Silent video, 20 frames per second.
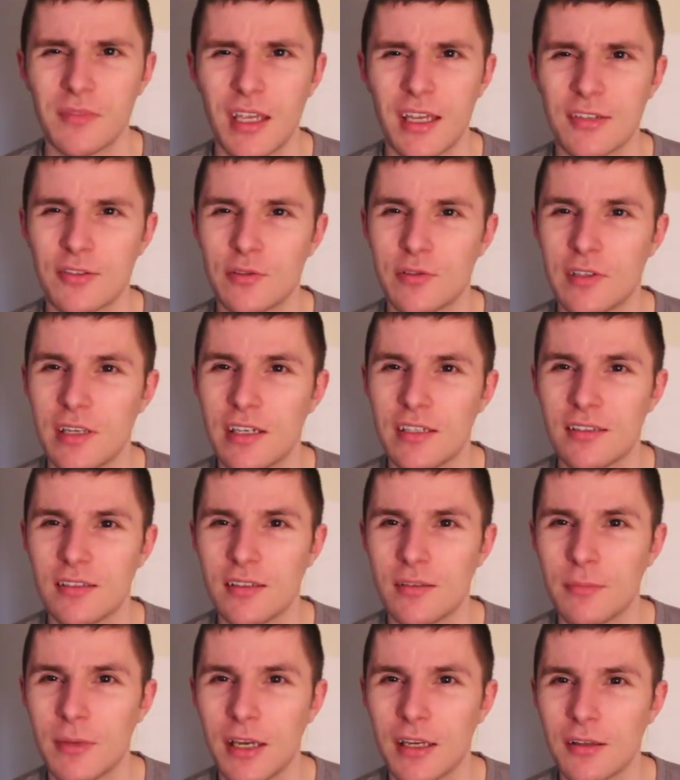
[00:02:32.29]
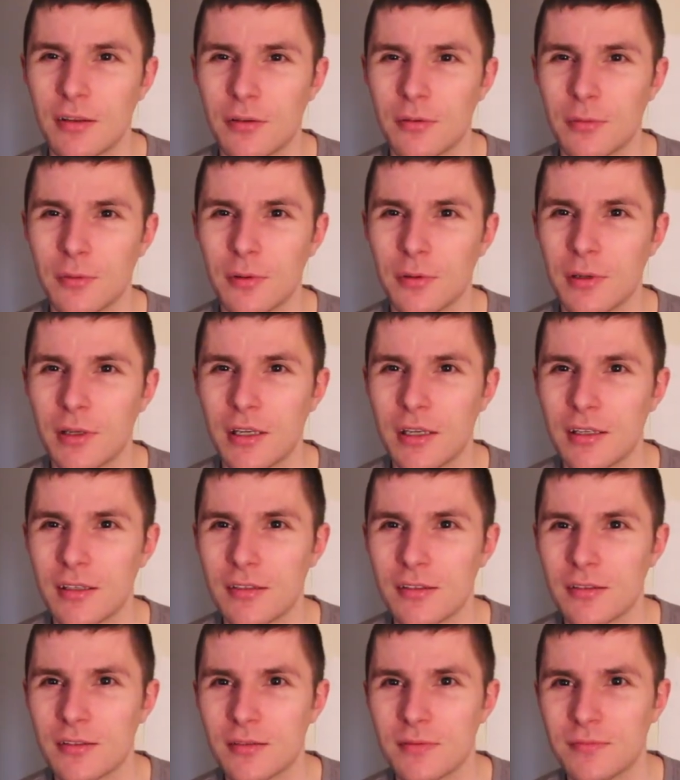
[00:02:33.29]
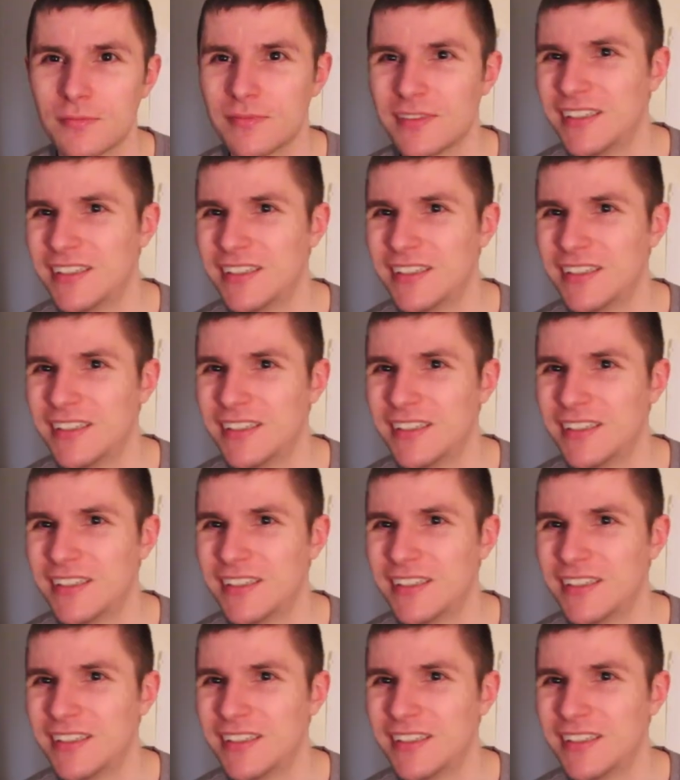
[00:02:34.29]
extra taste in the back of the throat, I guess.